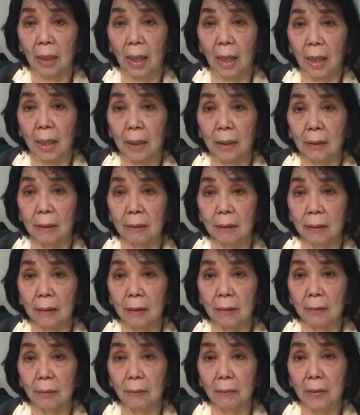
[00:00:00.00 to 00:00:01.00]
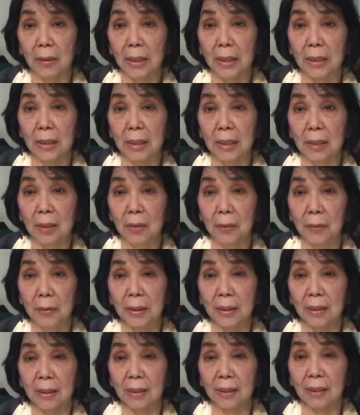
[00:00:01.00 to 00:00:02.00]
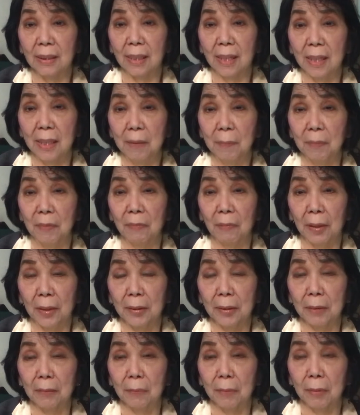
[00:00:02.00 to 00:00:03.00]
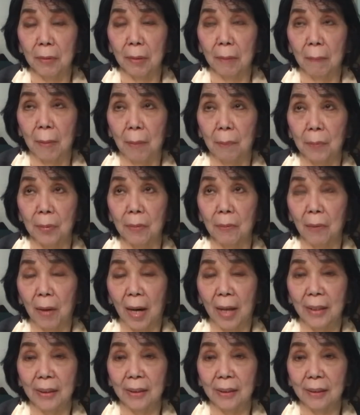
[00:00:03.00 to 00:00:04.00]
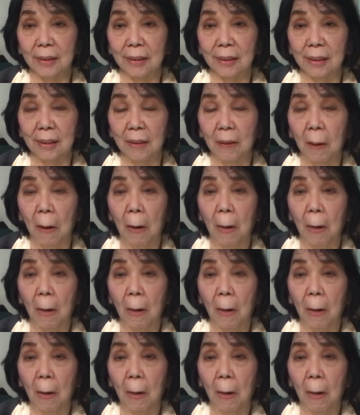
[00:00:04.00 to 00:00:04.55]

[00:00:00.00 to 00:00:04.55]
And Valentino is his name, if I can remember right. See?